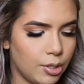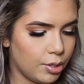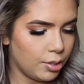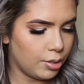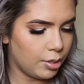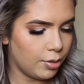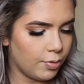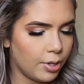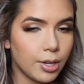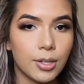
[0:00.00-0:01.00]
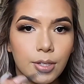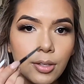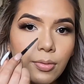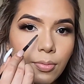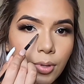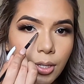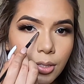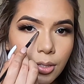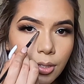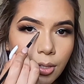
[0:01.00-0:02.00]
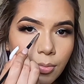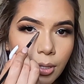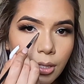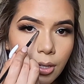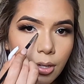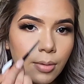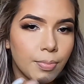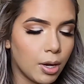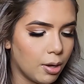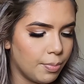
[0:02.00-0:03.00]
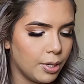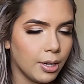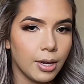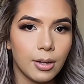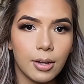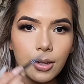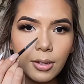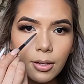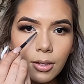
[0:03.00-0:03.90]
just to see if it actually works to give me like a popping highlight.